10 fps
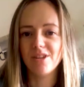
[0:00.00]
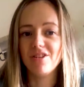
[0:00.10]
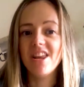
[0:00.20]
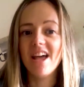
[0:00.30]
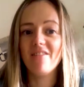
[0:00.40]
They're
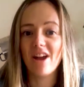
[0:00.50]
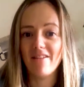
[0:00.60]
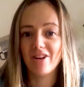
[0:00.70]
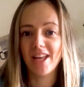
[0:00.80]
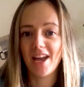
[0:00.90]
never,
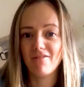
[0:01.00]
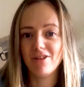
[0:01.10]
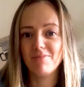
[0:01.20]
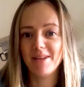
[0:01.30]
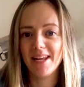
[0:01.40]
ever going to get
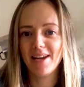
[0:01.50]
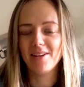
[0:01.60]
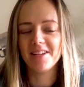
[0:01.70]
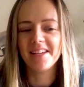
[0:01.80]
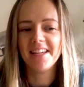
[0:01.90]
rid of me
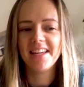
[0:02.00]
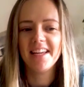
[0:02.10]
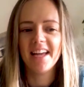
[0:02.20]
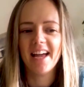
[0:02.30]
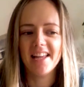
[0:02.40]
now.
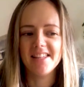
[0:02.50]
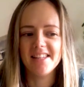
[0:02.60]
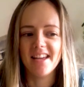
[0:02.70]
And uh,